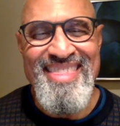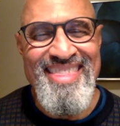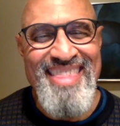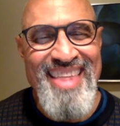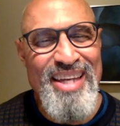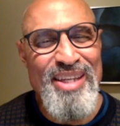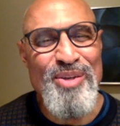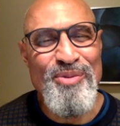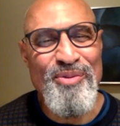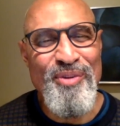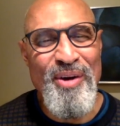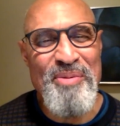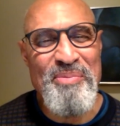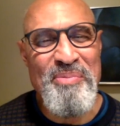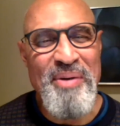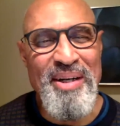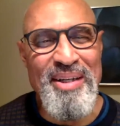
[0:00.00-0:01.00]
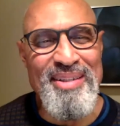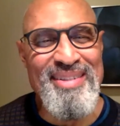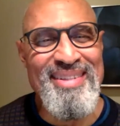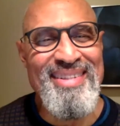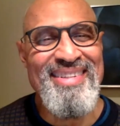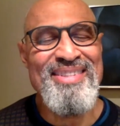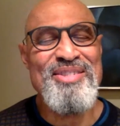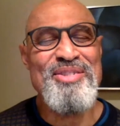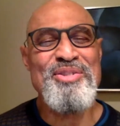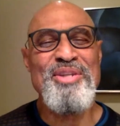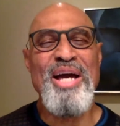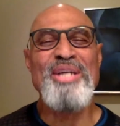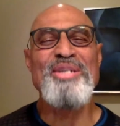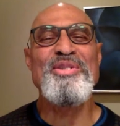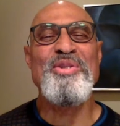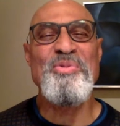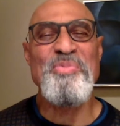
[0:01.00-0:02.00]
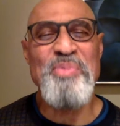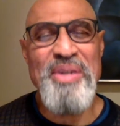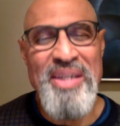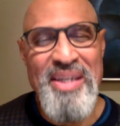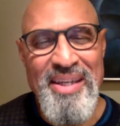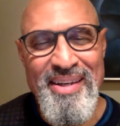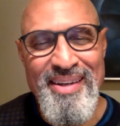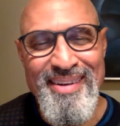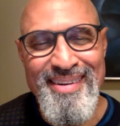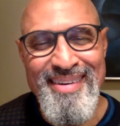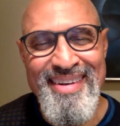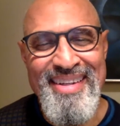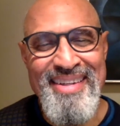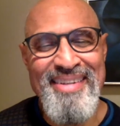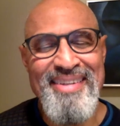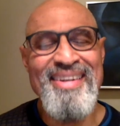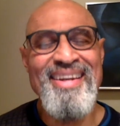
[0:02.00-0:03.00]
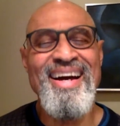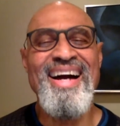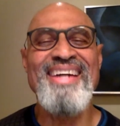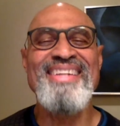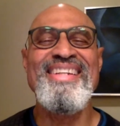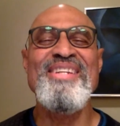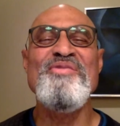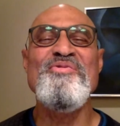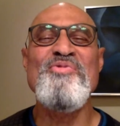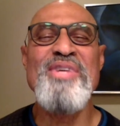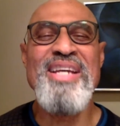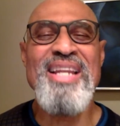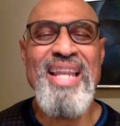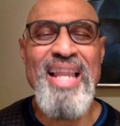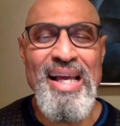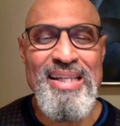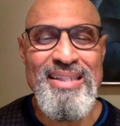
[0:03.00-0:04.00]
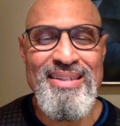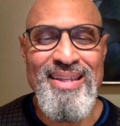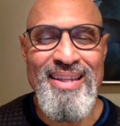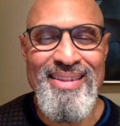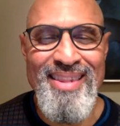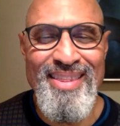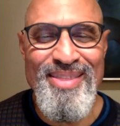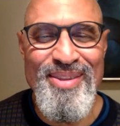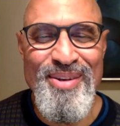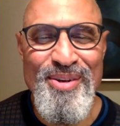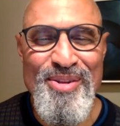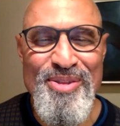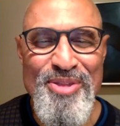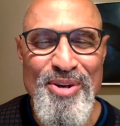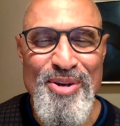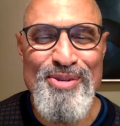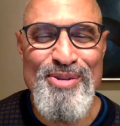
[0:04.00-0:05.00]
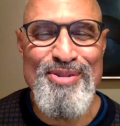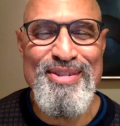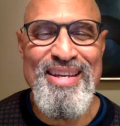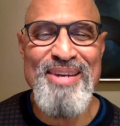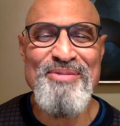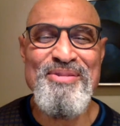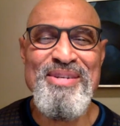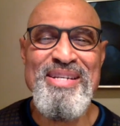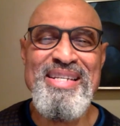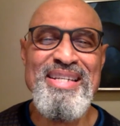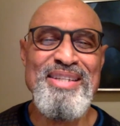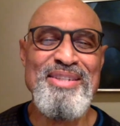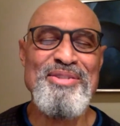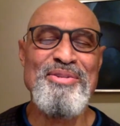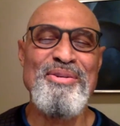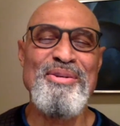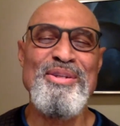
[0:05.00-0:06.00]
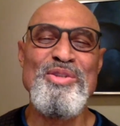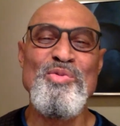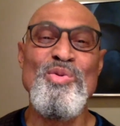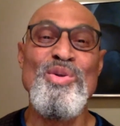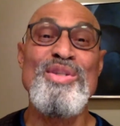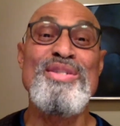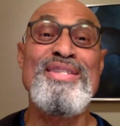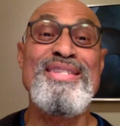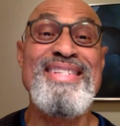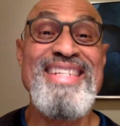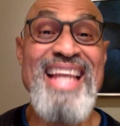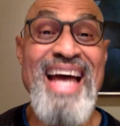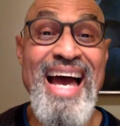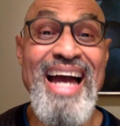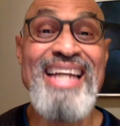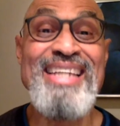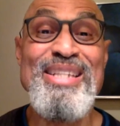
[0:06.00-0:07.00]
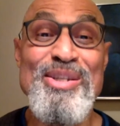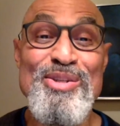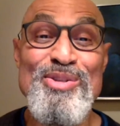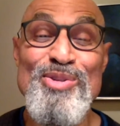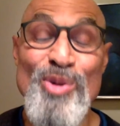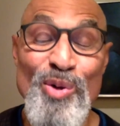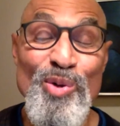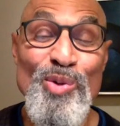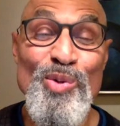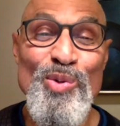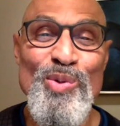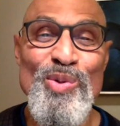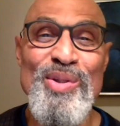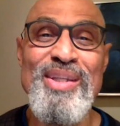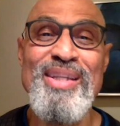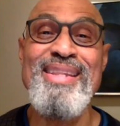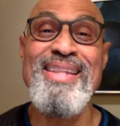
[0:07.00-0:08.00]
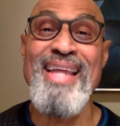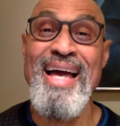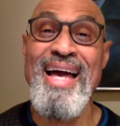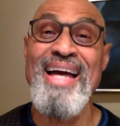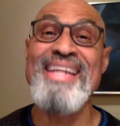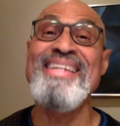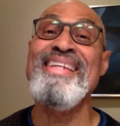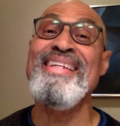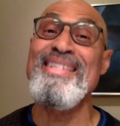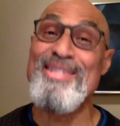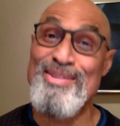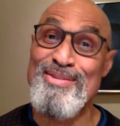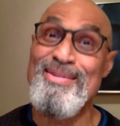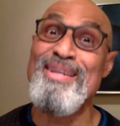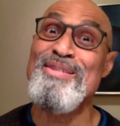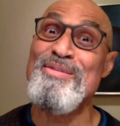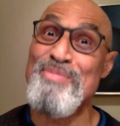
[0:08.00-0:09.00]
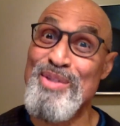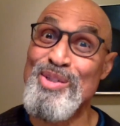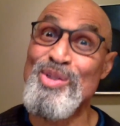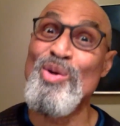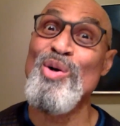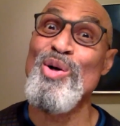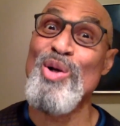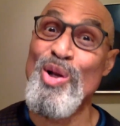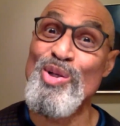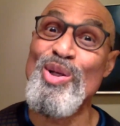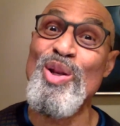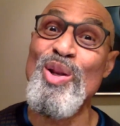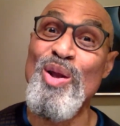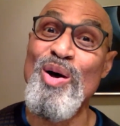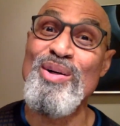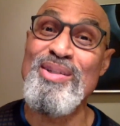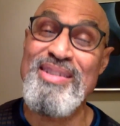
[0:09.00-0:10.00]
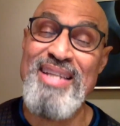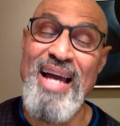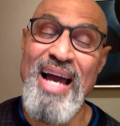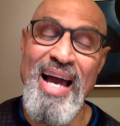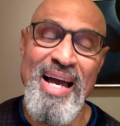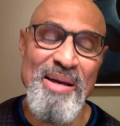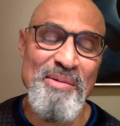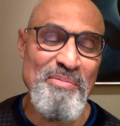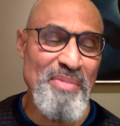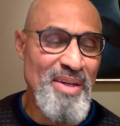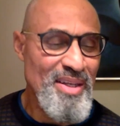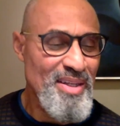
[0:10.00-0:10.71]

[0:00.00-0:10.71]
Thank you very much. It's nice to be here. And I didn't realize that the third Thursday reading series was 9 years old. Has been going on a long time.